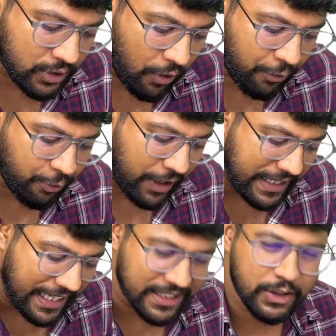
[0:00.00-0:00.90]
of
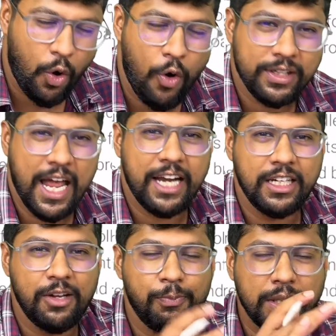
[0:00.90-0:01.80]
weddings or
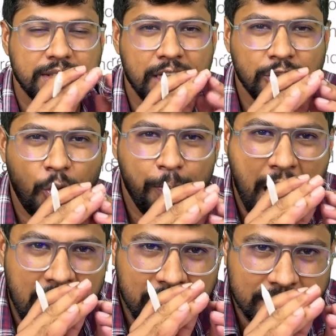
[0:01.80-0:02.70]
90% of
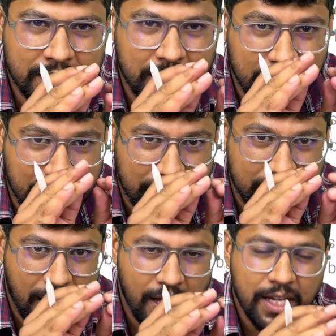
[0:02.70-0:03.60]
marriage in
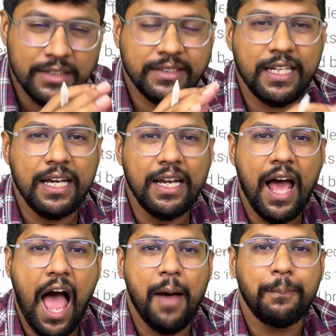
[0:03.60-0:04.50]
India still
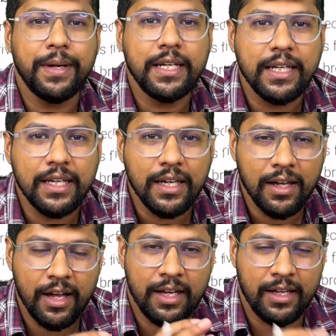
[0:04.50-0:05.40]
happen
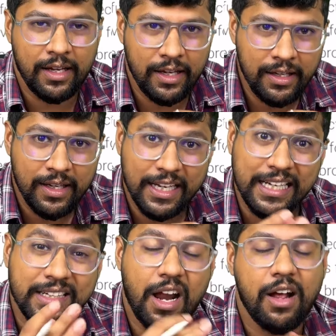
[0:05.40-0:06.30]
in
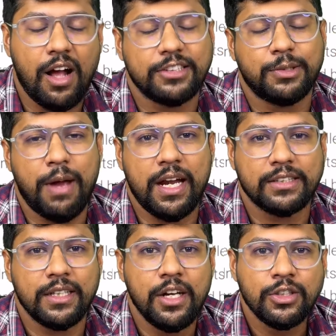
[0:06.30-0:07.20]
intra-caste
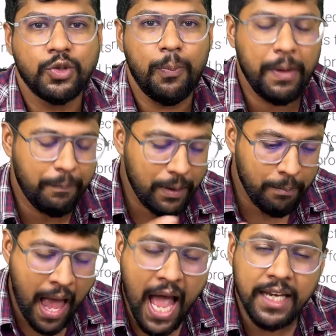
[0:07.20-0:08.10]
marriage. So people
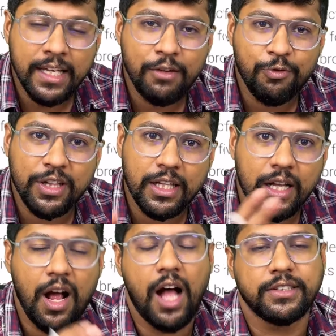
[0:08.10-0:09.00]
marry within the
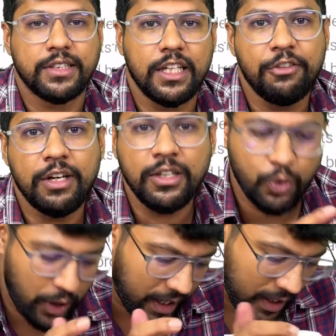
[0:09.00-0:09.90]
caste even
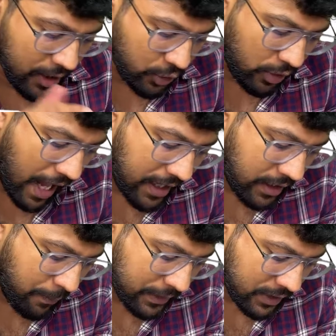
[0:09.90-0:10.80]
today. So
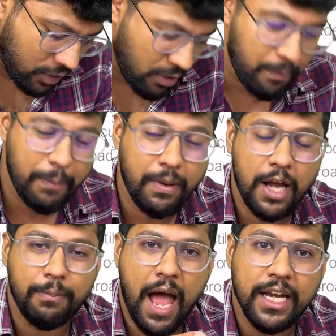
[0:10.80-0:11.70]
90% of the people
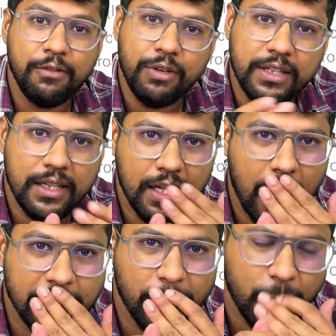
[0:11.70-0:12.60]
are marrying within the
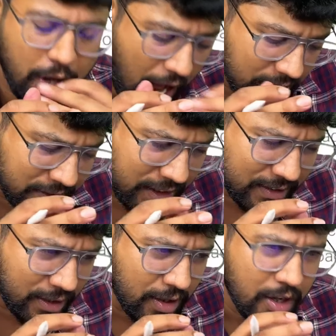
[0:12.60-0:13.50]
caste. So caste
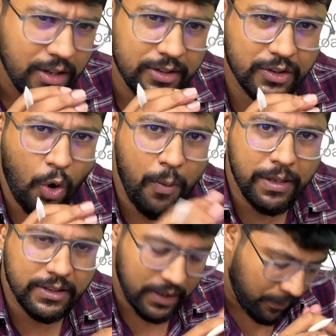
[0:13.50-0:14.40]
is so
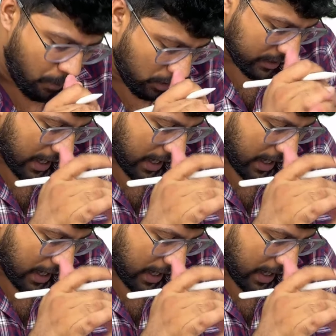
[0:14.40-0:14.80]
much important